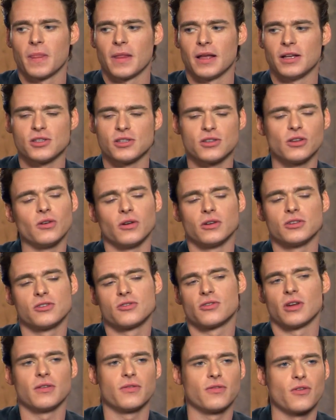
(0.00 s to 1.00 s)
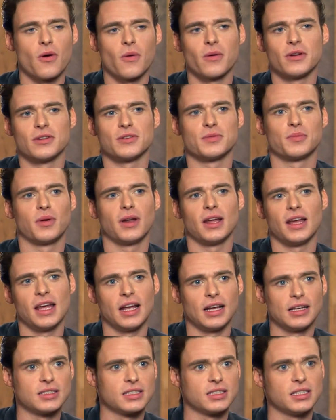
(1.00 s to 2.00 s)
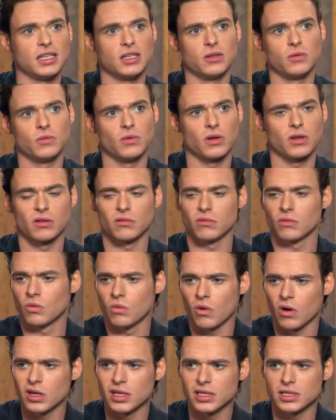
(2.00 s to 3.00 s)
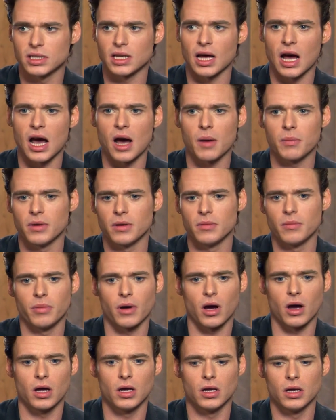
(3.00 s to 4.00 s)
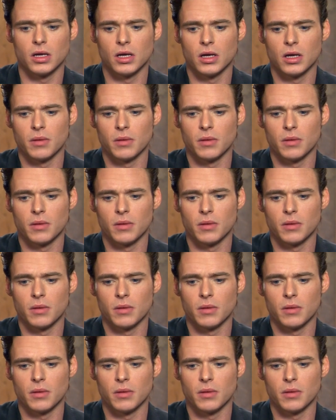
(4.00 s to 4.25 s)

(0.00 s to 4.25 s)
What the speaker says: it's not as straightforward as playing a scene with what needs to happen, but